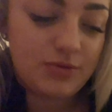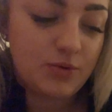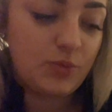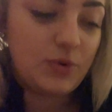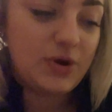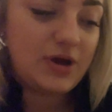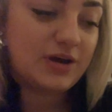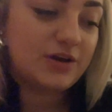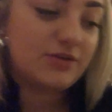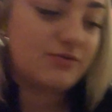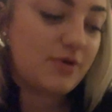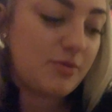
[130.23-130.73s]

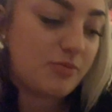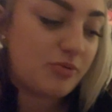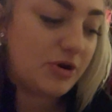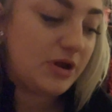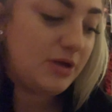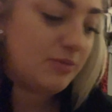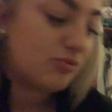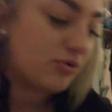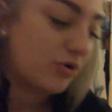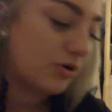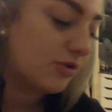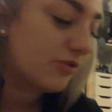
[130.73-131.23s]
we had a
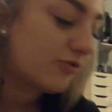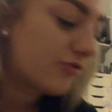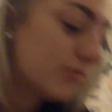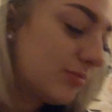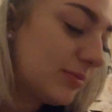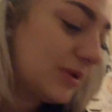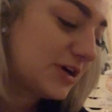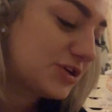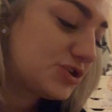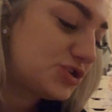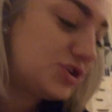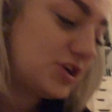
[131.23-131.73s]
repeat product
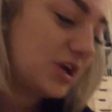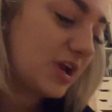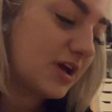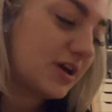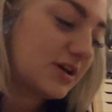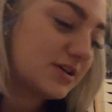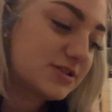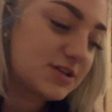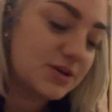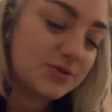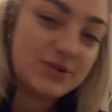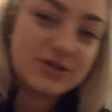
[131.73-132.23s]
from last
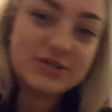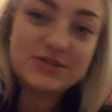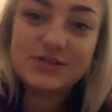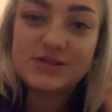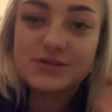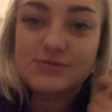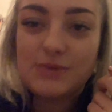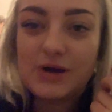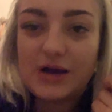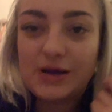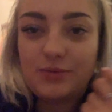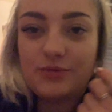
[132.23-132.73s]
year. So this
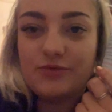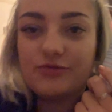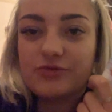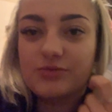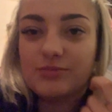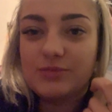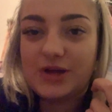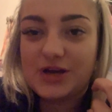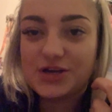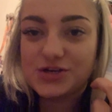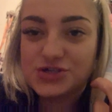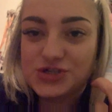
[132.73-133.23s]
is my one
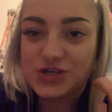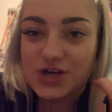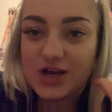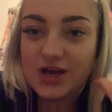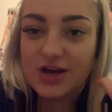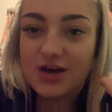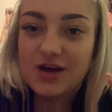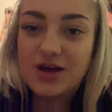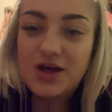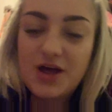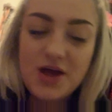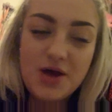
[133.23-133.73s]
from last
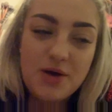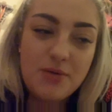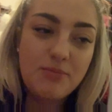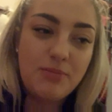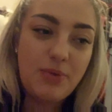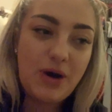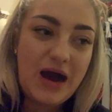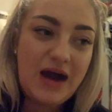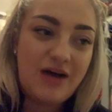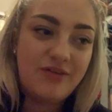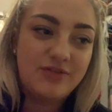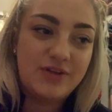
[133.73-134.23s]
year,
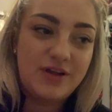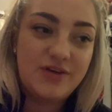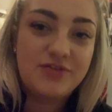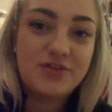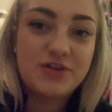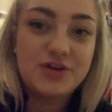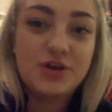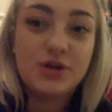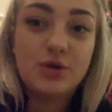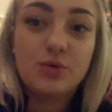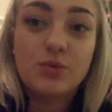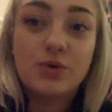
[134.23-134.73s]
but I've left
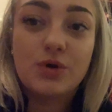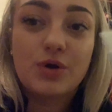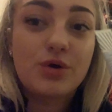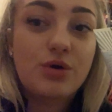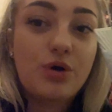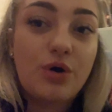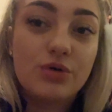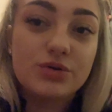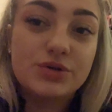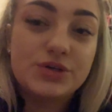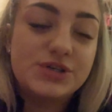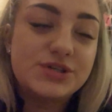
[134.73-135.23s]
the new one at
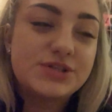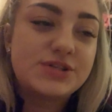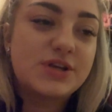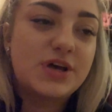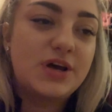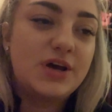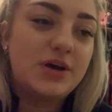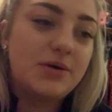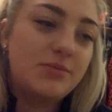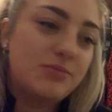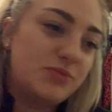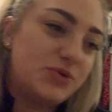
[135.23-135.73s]
Connor's,
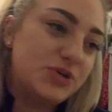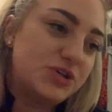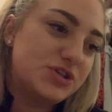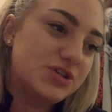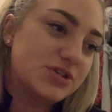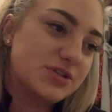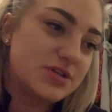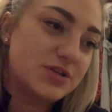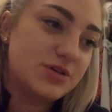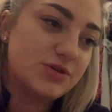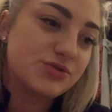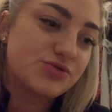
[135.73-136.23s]
um, which
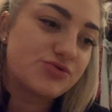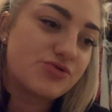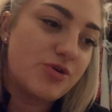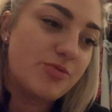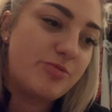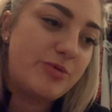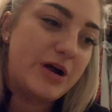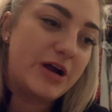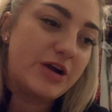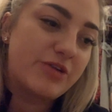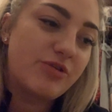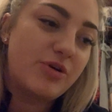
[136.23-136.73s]
is the Ultra
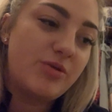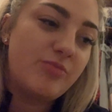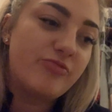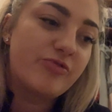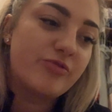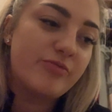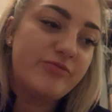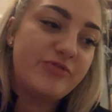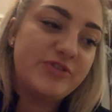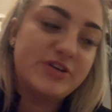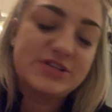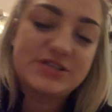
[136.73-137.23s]
Repair Cream
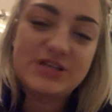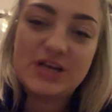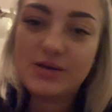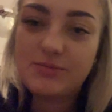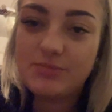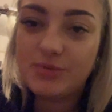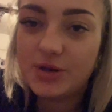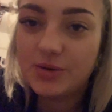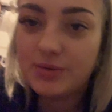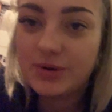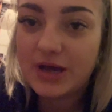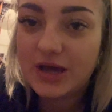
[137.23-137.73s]
from First
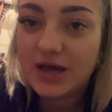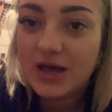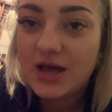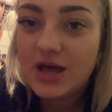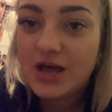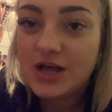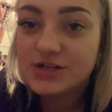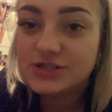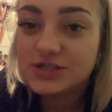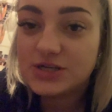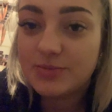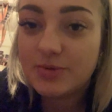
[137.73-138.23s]
Aid Beauty.
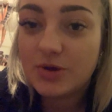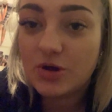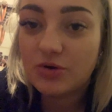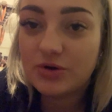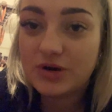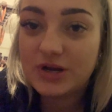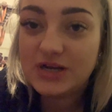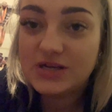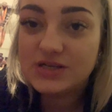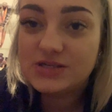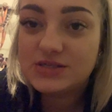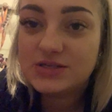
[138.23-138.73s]
To be
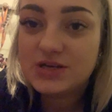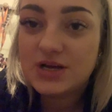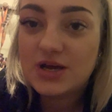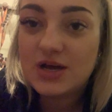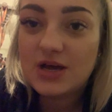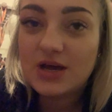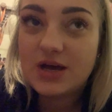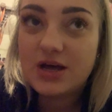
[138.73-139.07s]
honest,